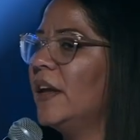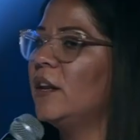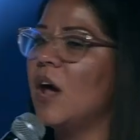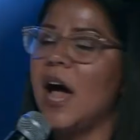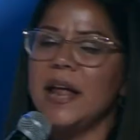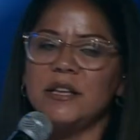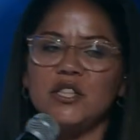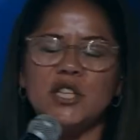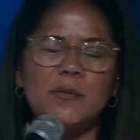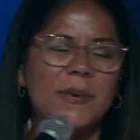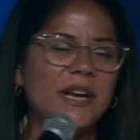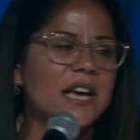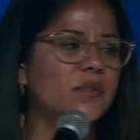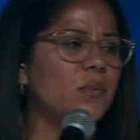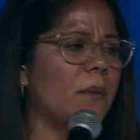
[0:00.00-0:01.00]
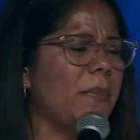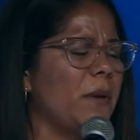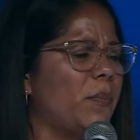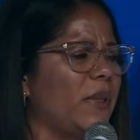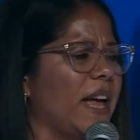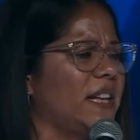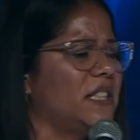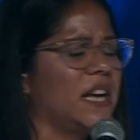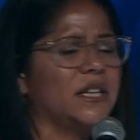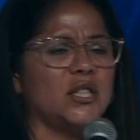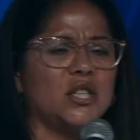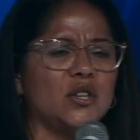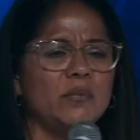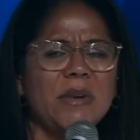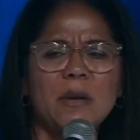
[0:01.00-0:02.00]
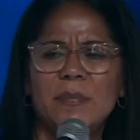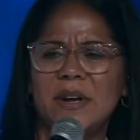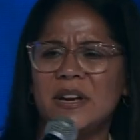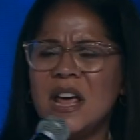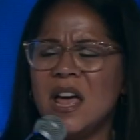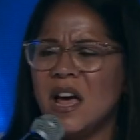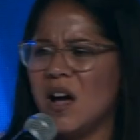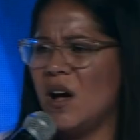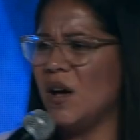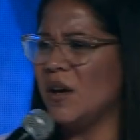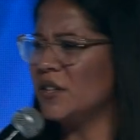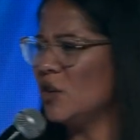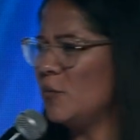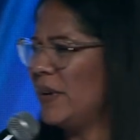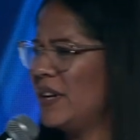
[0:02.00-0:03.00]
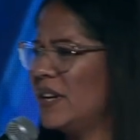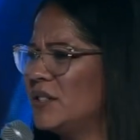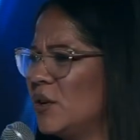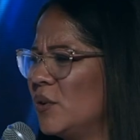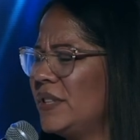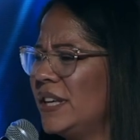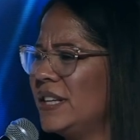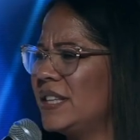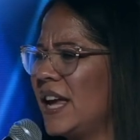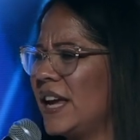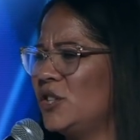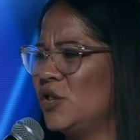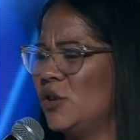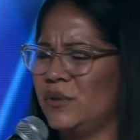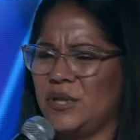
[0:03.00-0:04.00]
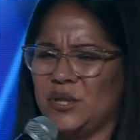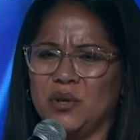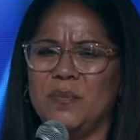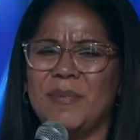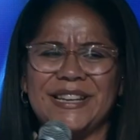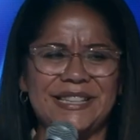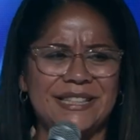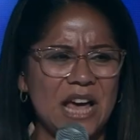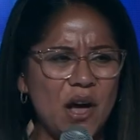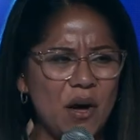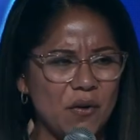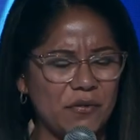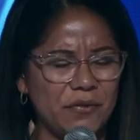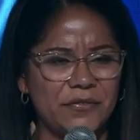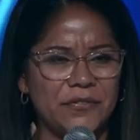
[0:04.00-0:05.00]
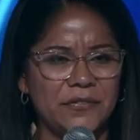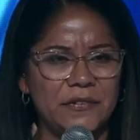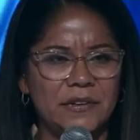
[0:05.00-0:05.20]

Not just because what people had done to me, but also because those things I chose to do myself.